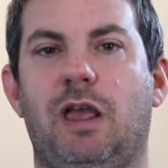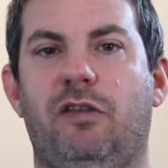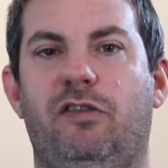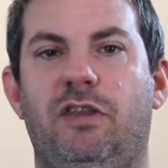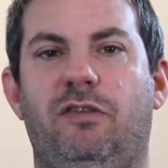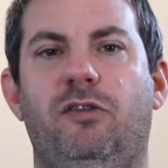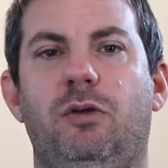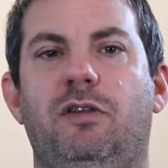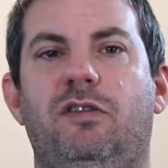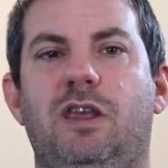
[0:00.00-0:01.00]
As
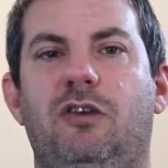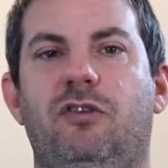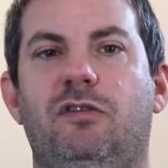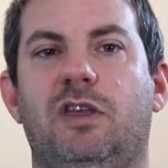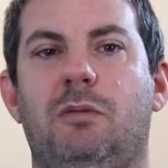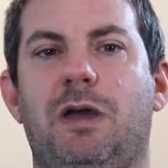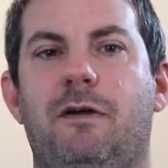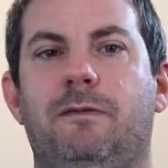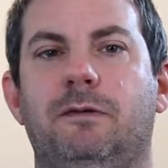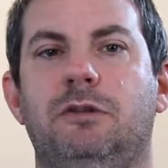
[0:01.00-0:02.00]
soon as the issues come
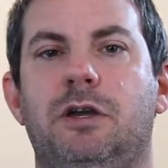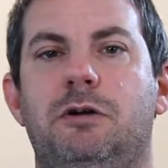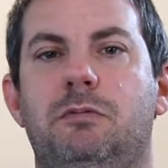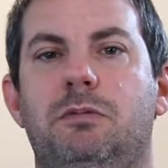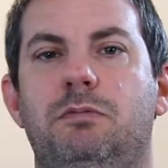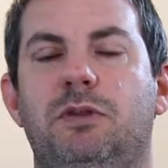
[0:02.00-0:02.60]
out for Low,